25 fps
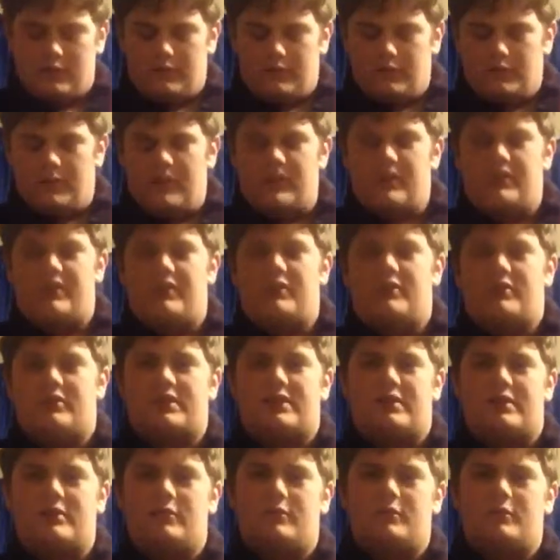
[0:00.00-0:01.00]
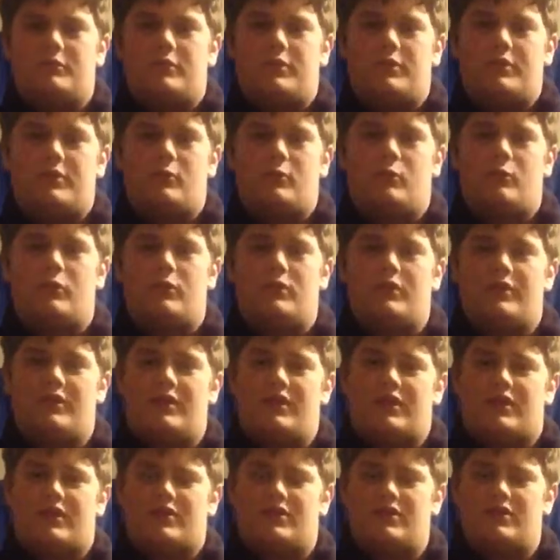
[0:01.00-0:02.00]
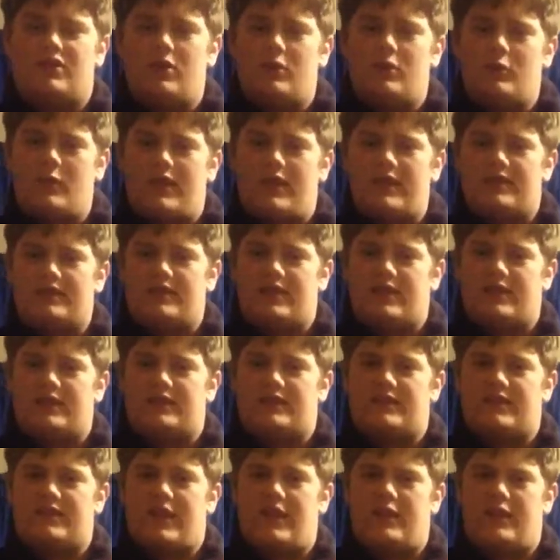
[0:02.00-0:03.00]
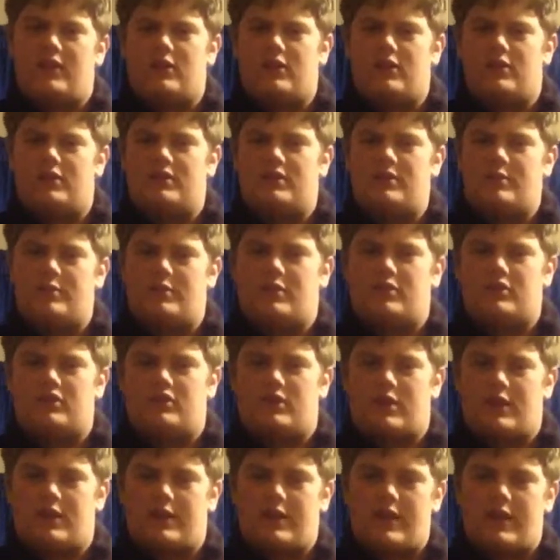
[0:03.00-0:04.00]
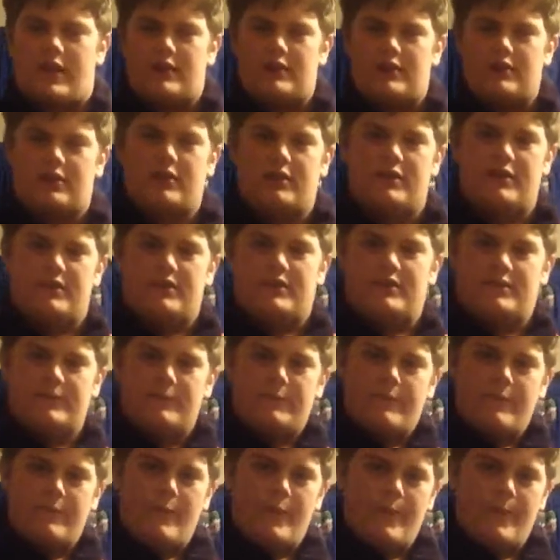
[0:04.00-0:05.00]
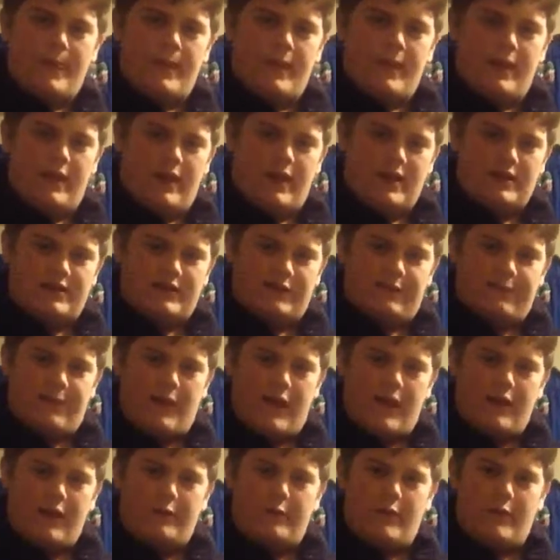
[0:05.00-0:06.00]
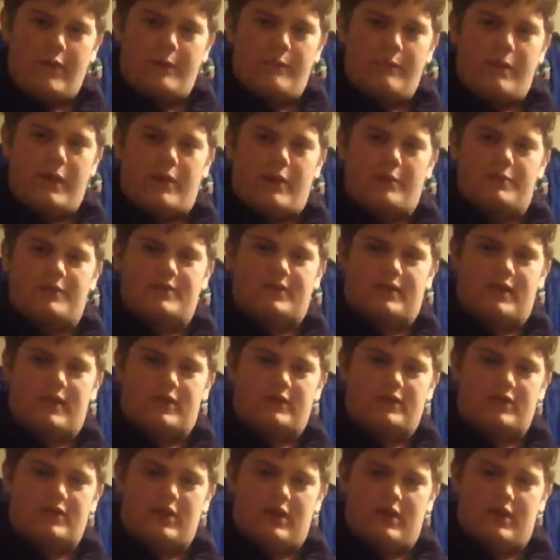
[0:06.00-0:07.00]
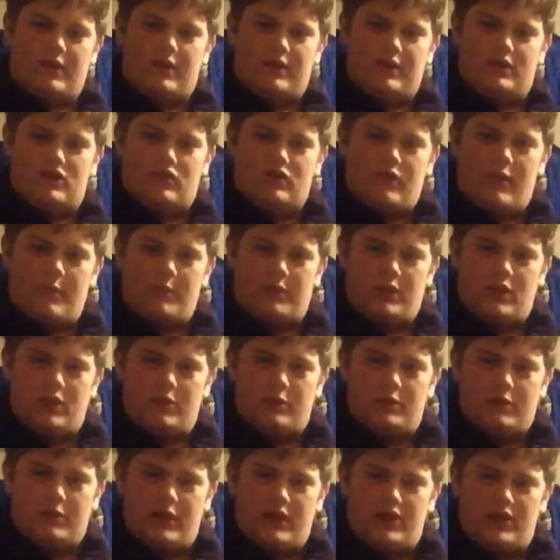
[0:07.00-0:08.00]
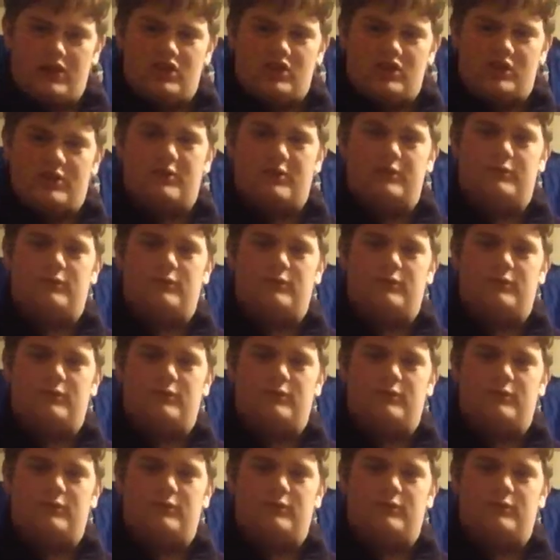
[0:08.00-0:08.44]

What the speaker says: But the two ways that it's like your typical Stratocaster is it has a 5-way pickup selector and a tremolo bridge.